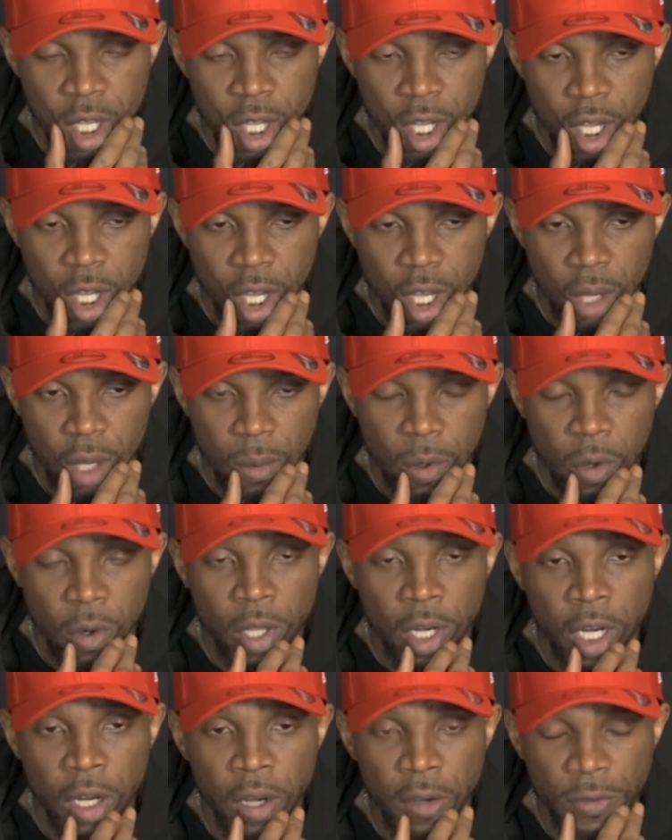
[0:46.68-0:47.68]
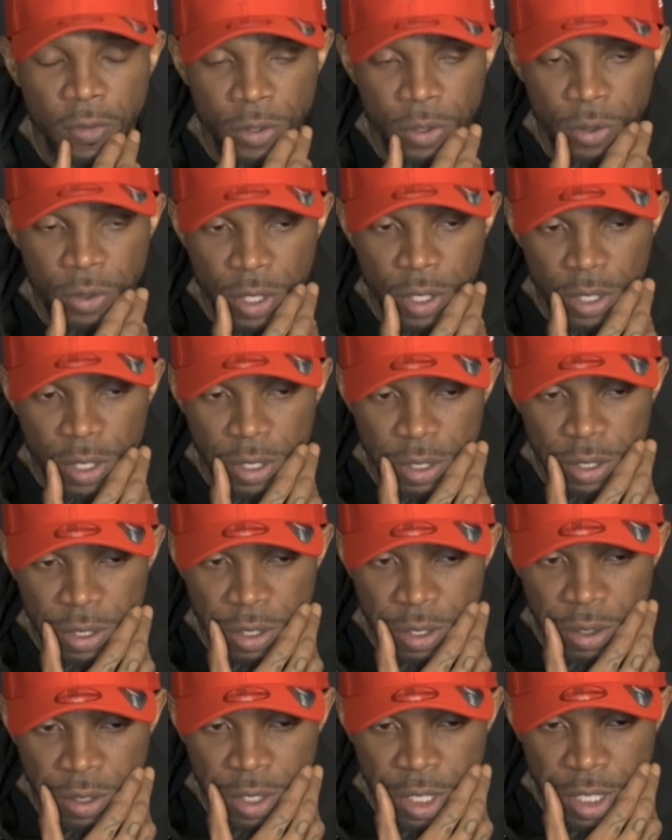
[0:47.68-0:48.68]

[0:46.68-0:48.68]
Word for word: um, on and off the court. You know,